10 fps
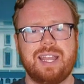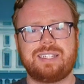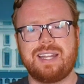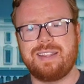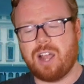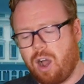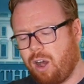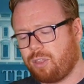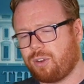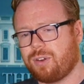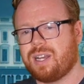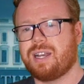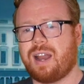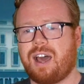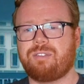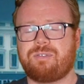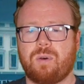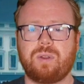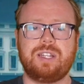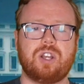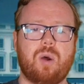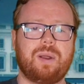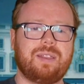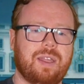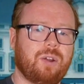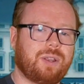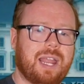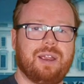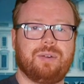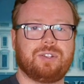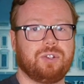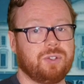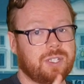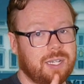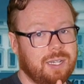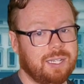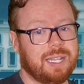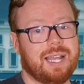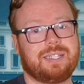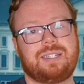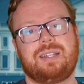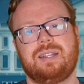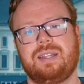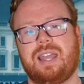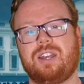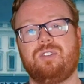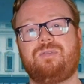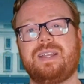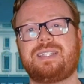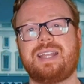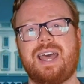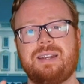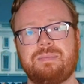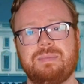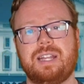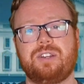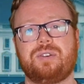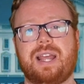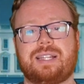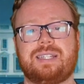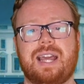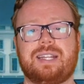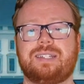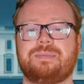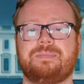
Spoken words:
it's in the author not fully knowing their characters yet. And you fix that in your next edit.